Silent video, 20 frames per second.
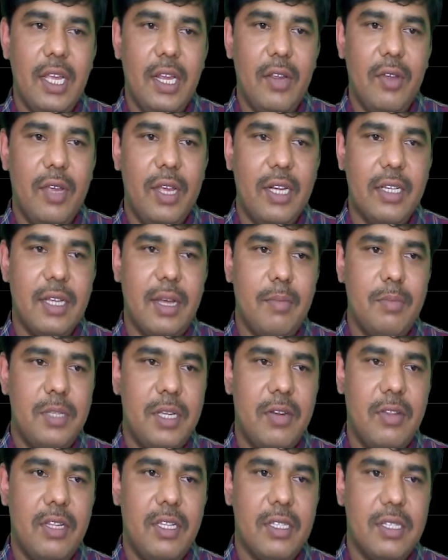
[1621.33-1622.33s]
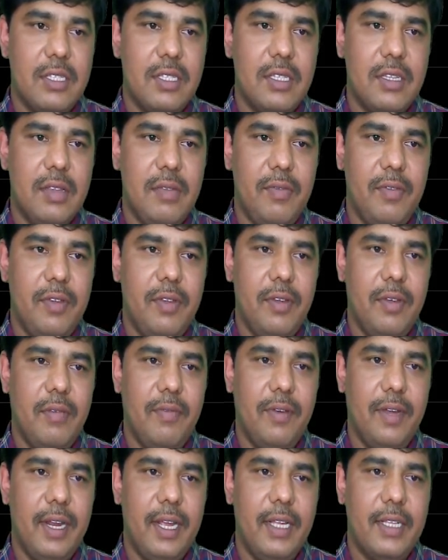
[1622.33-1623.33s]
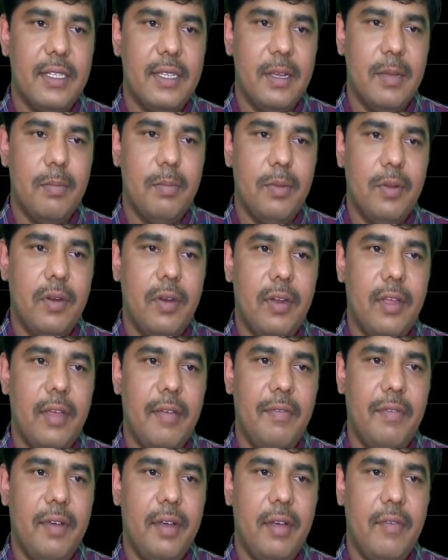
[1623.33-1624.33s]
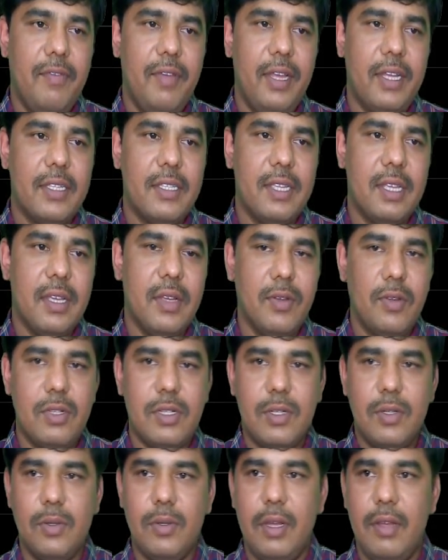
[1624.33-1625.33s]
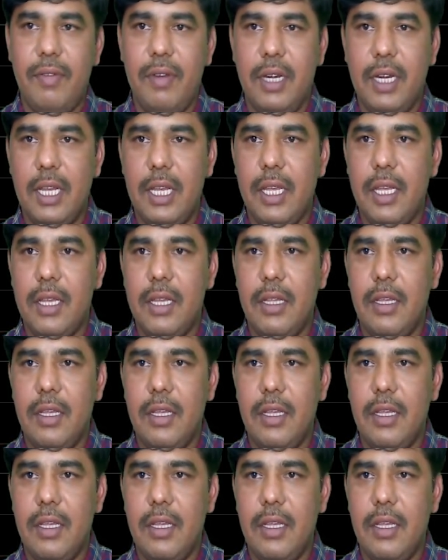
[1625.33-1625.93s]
can observe this. If you, for example, f of x equals to, I will take